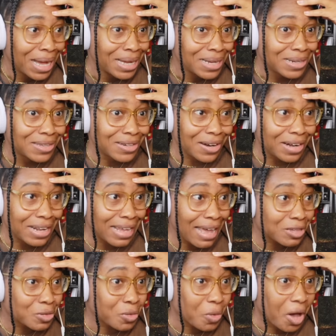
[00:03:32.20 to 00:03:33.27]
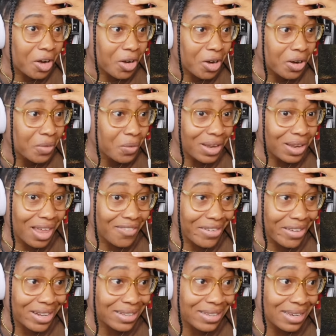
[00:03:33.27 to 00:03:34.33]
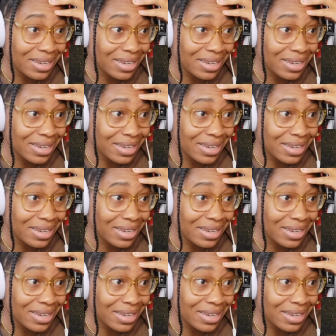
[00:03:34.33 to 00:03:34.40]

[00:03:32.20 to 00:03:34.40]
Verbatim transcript: Dirty ass water, we love it.